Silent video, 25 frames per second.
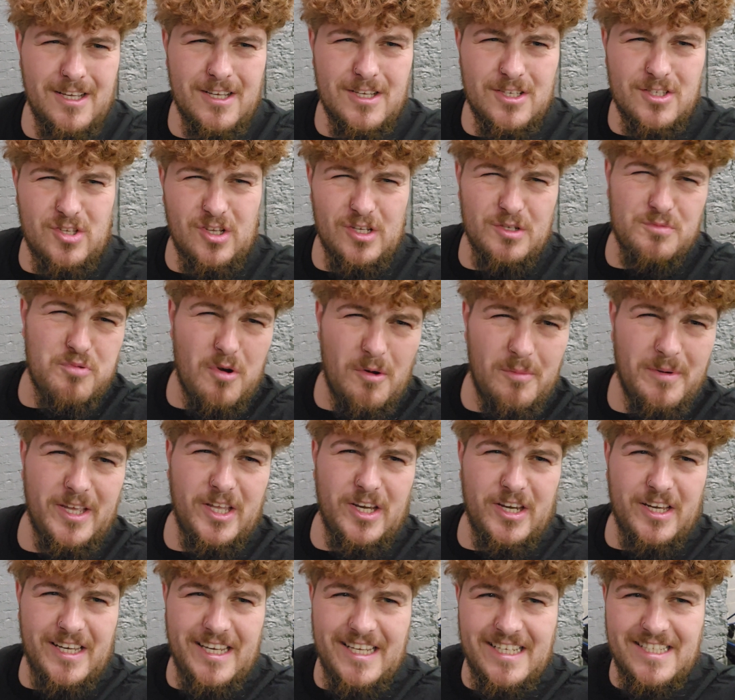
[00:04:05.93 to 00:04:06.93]
So that's probably
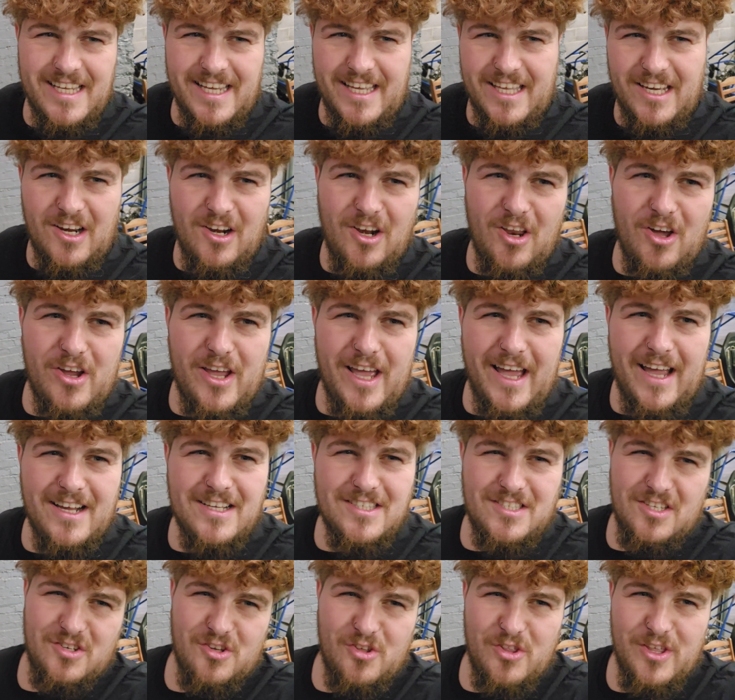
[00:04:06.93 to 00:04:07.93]
going to need taking a look at
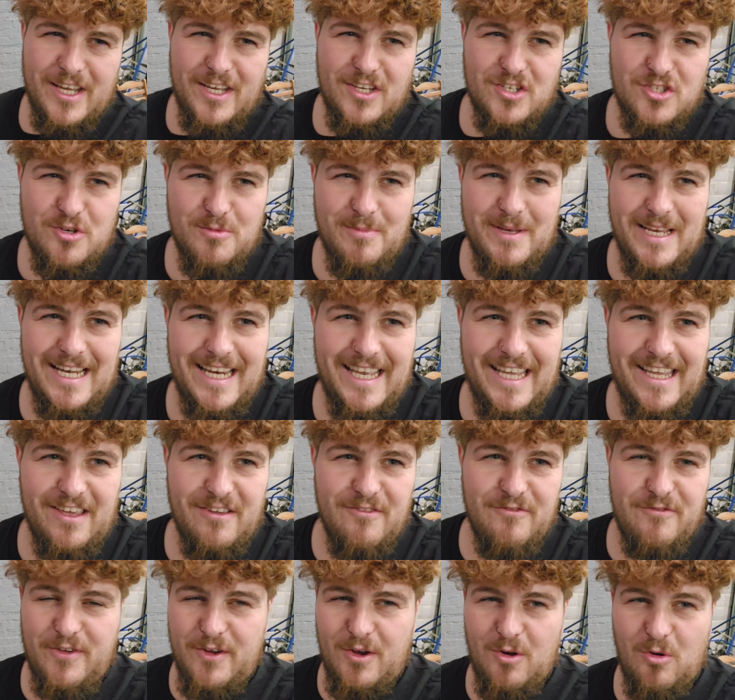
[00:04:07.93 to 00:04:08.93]
because I don't think it should be
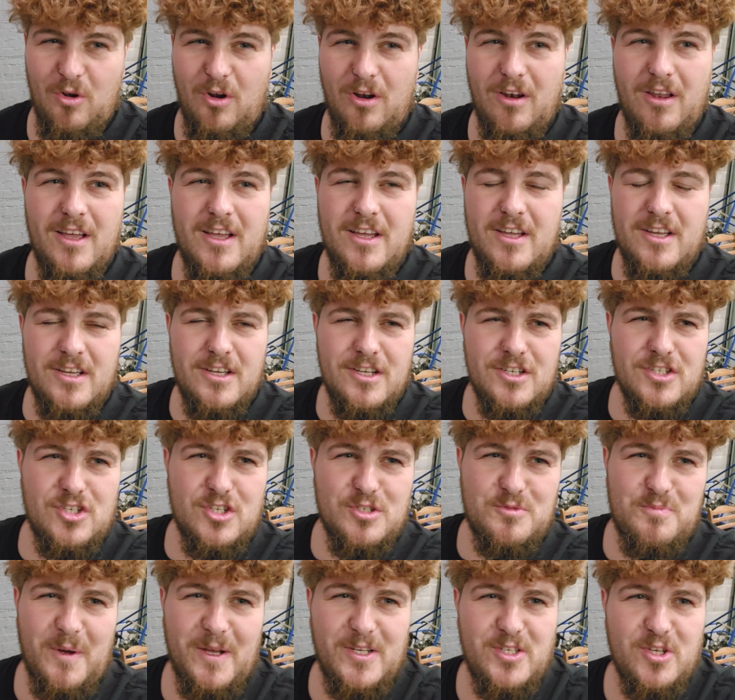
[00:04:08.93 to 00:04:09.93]
leaking fuel
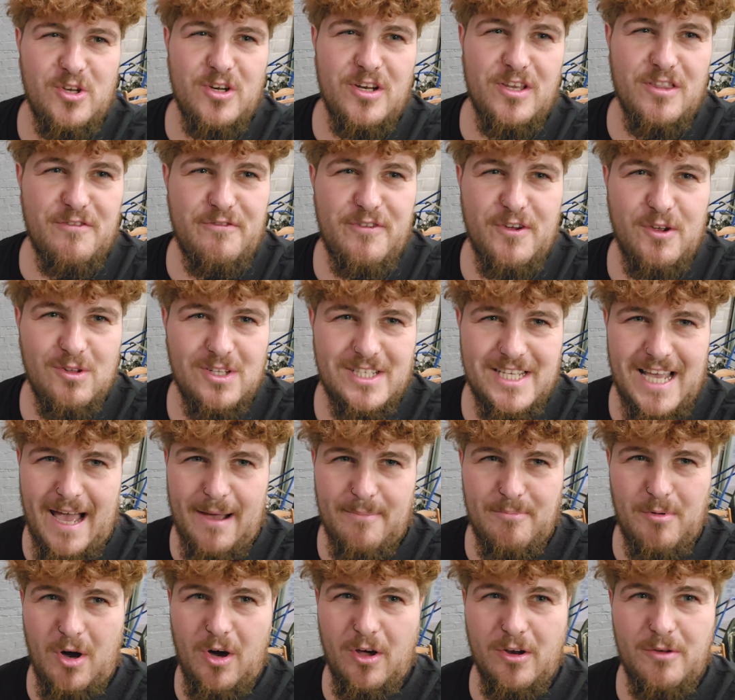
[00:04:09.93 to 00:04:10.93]
just by turning the fuel
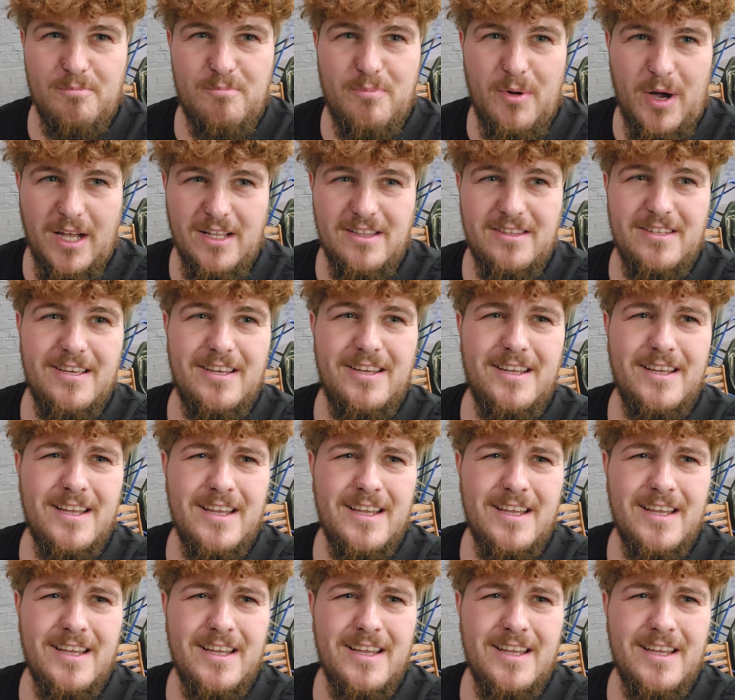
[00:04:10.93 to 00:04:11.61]
tap on. But